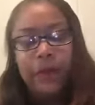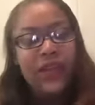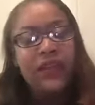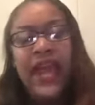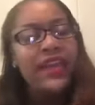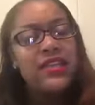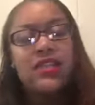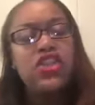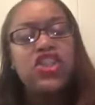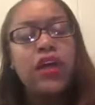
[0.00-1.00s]
Ladies
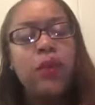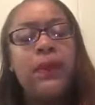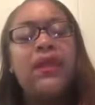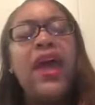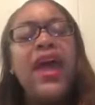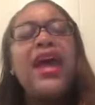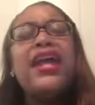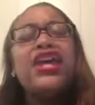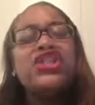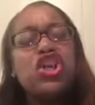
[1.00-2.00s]
and gentlemen, it
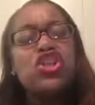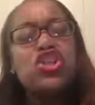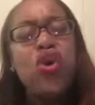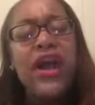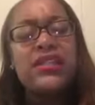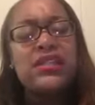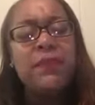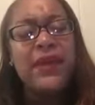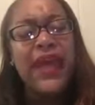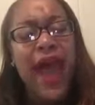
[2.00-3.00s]
is a choice to
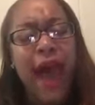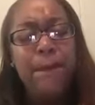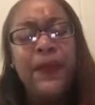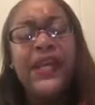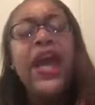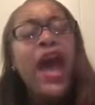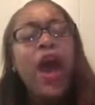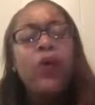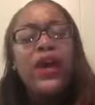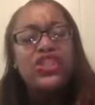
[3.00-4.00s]
be happy.
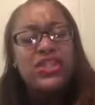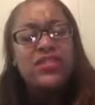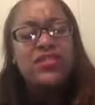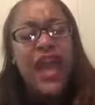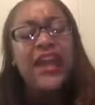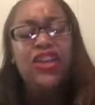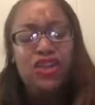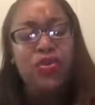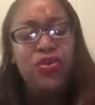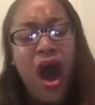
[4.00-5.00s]
And we just thank
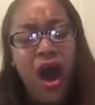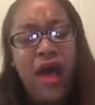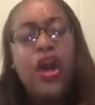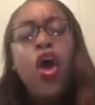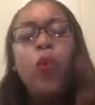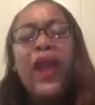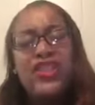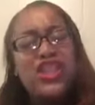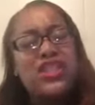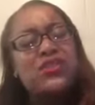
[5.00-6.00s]
you, God. We
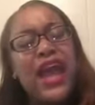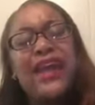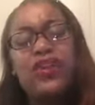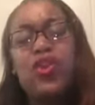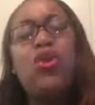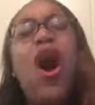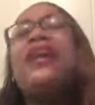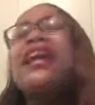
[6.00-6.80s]
just thank you, God.